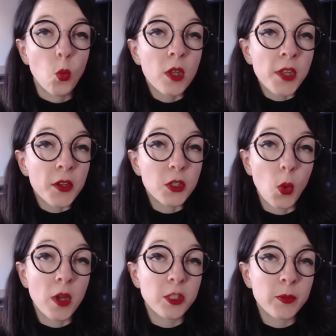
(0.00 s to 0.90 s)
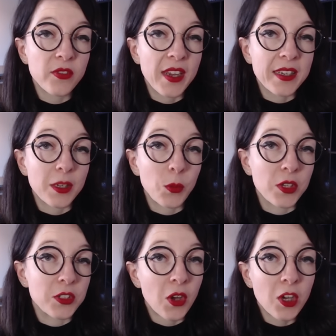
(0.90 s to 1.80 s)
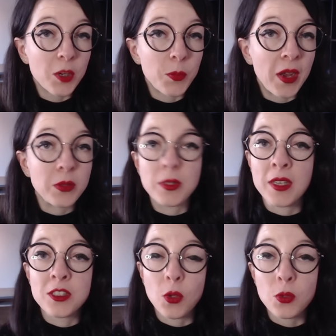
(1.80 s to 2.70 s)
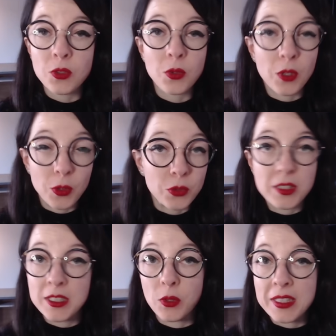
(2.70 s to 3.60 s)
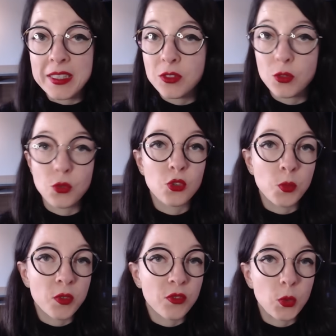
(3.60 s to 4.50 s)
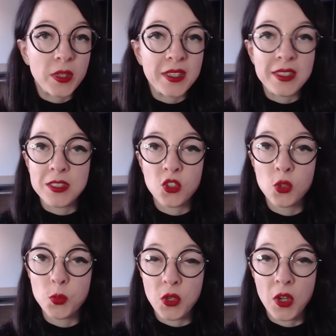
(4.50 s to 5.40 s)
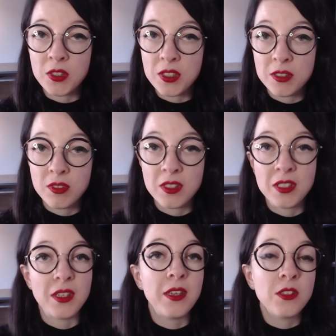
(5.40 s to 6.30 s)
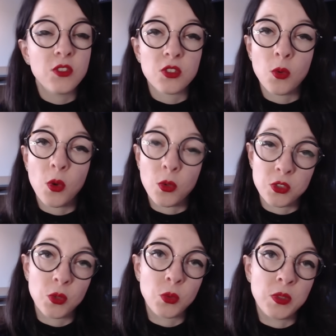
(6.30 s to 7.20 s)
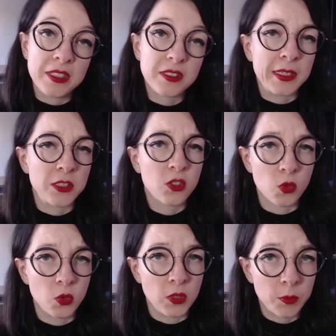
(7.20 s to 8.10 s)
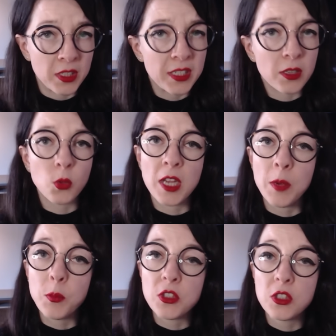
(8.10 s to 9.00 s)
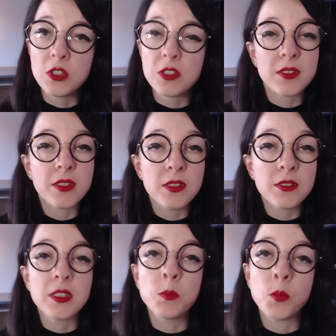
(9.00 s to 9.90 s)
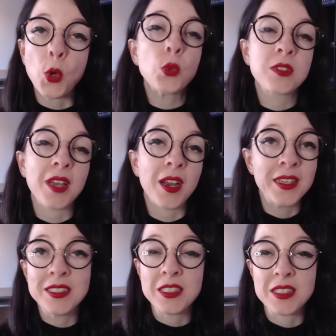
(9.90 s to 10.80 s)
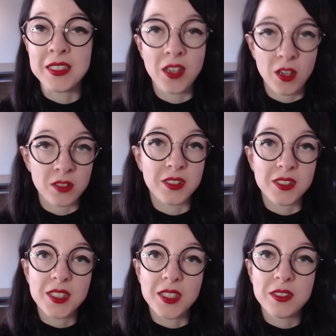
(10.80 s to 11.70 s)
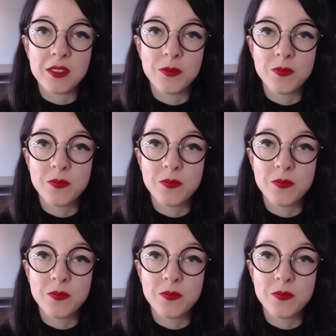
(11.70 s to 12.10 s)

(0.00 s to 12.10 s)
One other quantum effect I want to talk about that is also closely related to superfluidity and superconductivity, and so also needs extremely low temperatures, is the Bose-Einstein condensate.